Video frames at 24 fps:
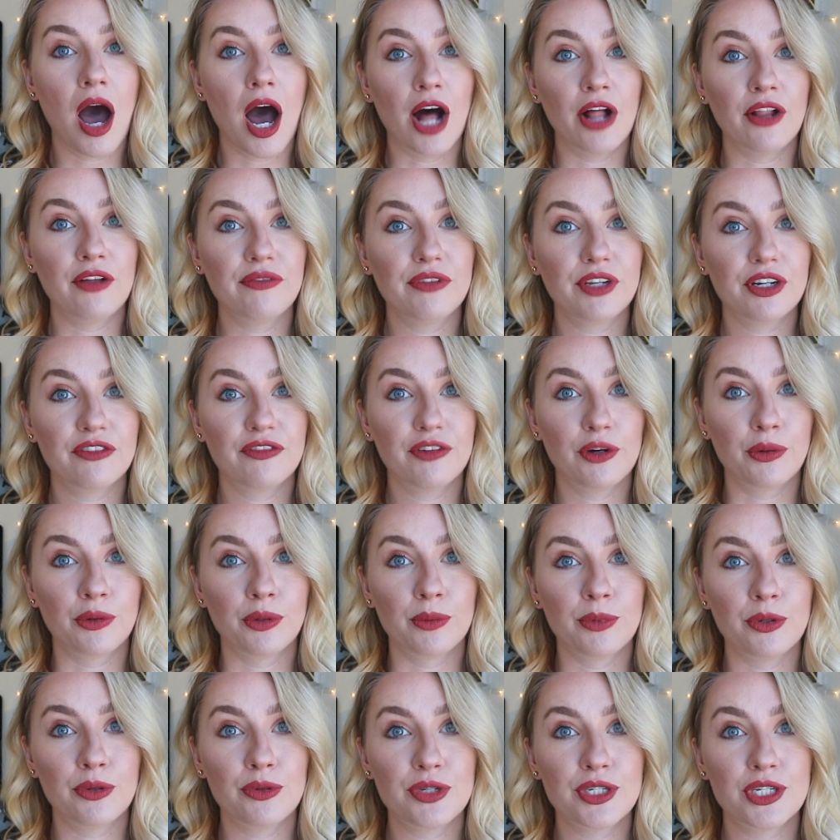all of their
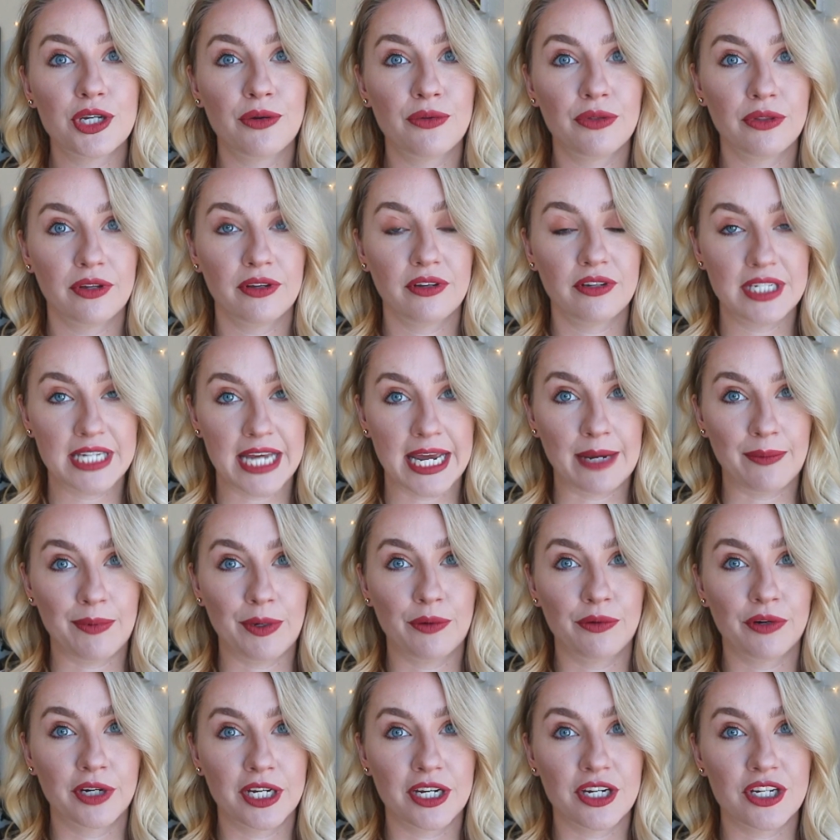foldables on the day
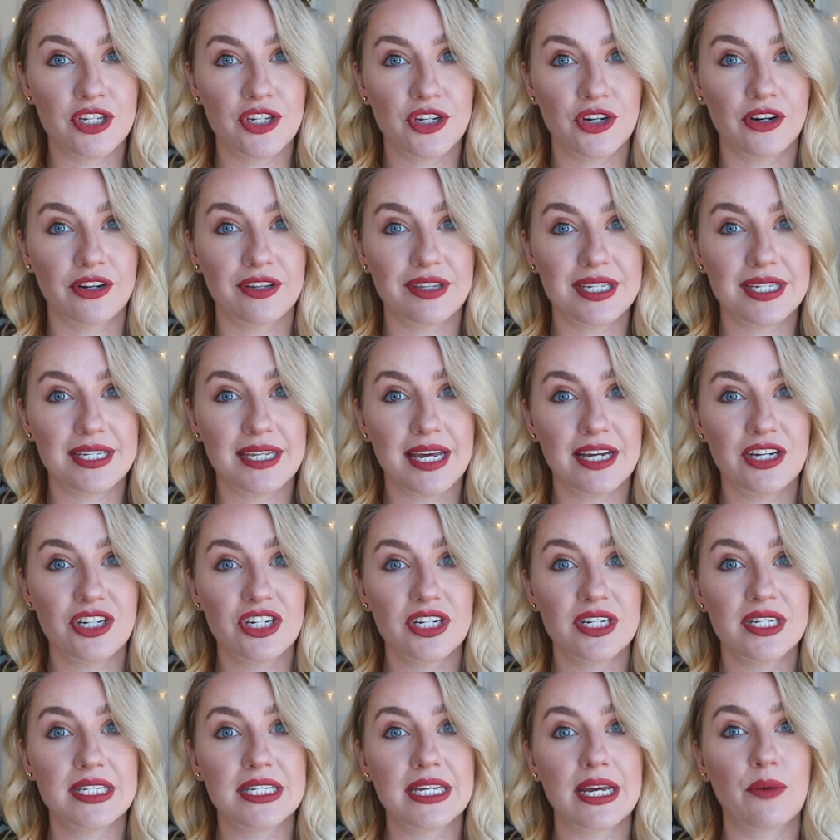we were going to start the
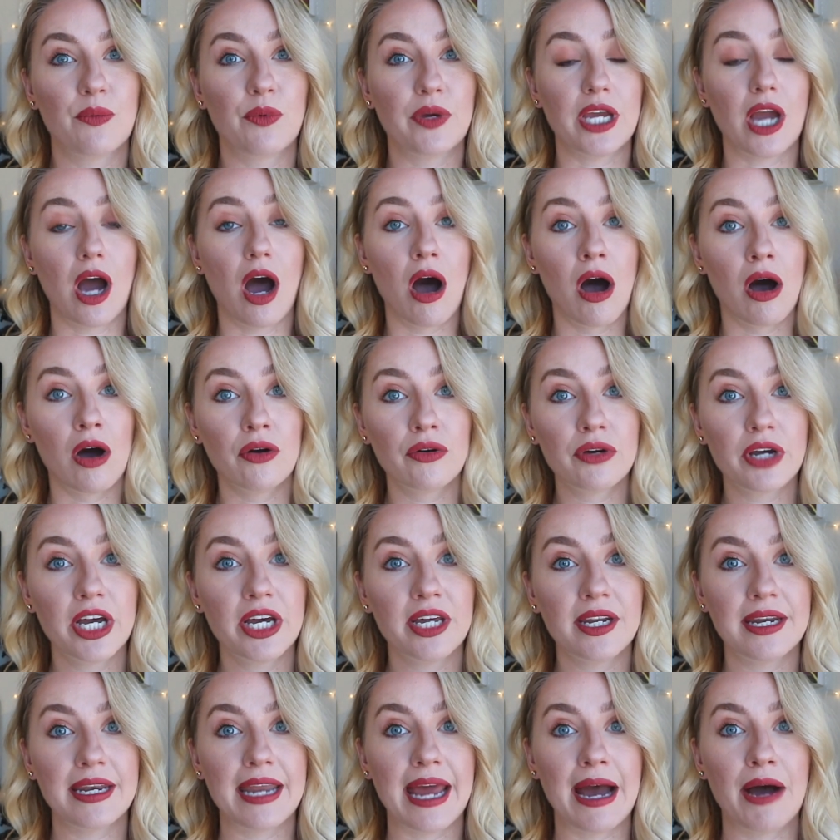stations, and we all
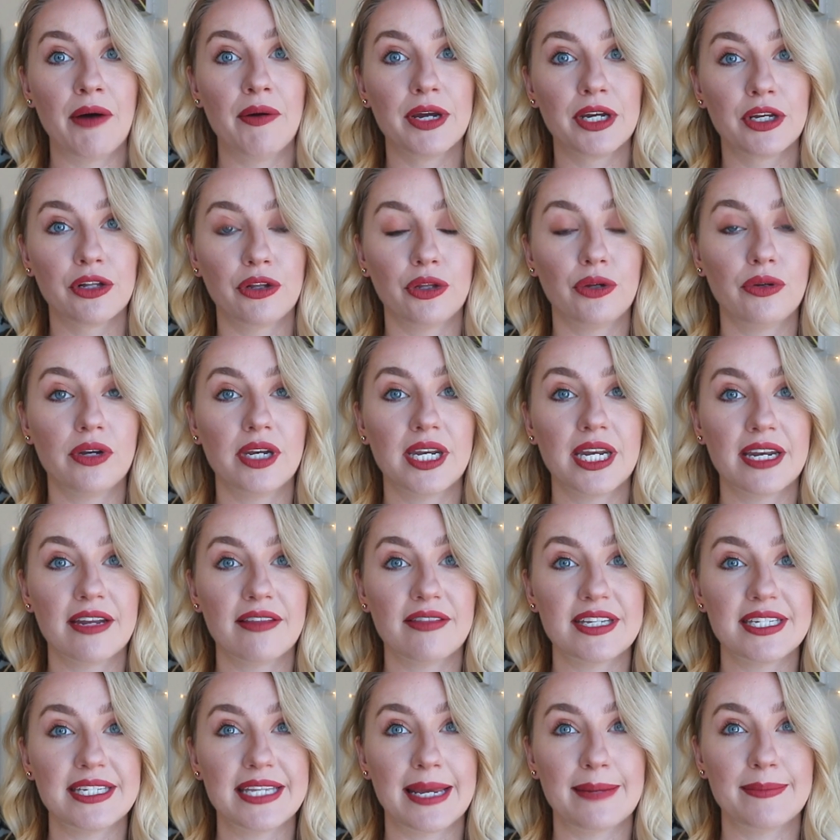cut it out and glued it in
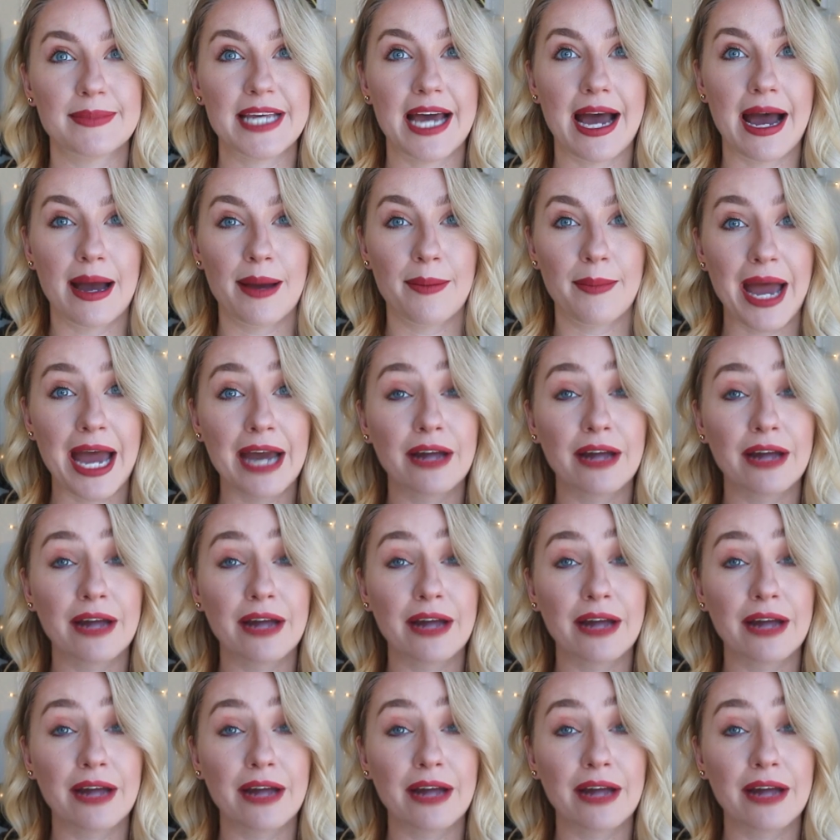at the same time.